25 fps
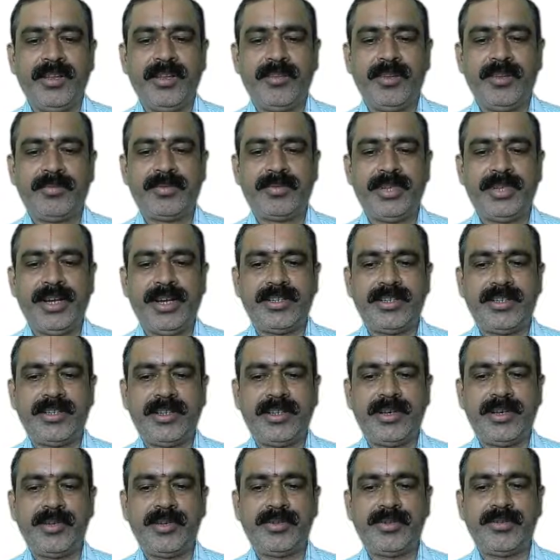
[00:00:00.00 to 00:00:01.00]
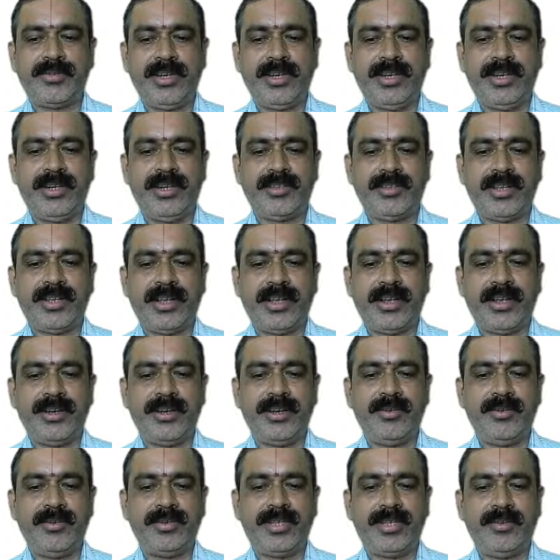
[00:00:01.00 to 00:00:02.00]
Websites are usually designed
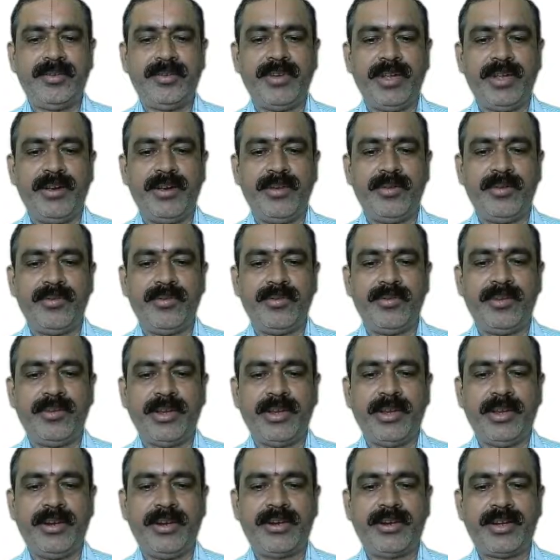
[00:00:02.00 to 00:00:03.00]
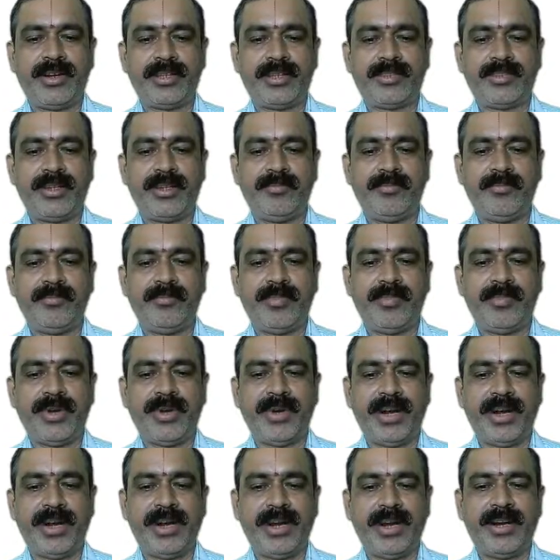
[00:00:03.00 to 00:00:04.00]
using well-known and trusted
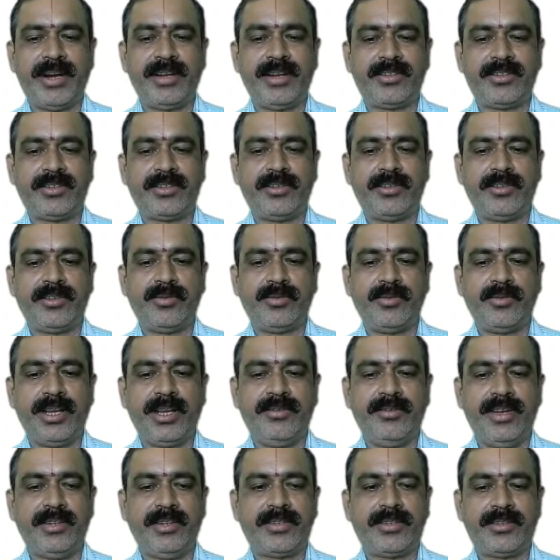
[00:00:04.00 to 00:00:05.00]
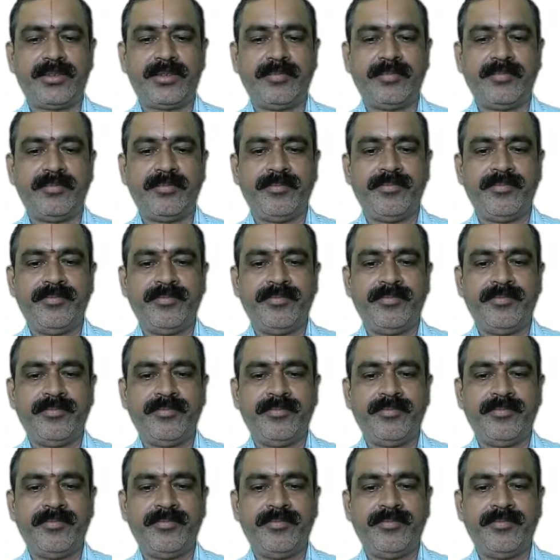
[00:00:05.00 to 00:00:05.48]
brands to convince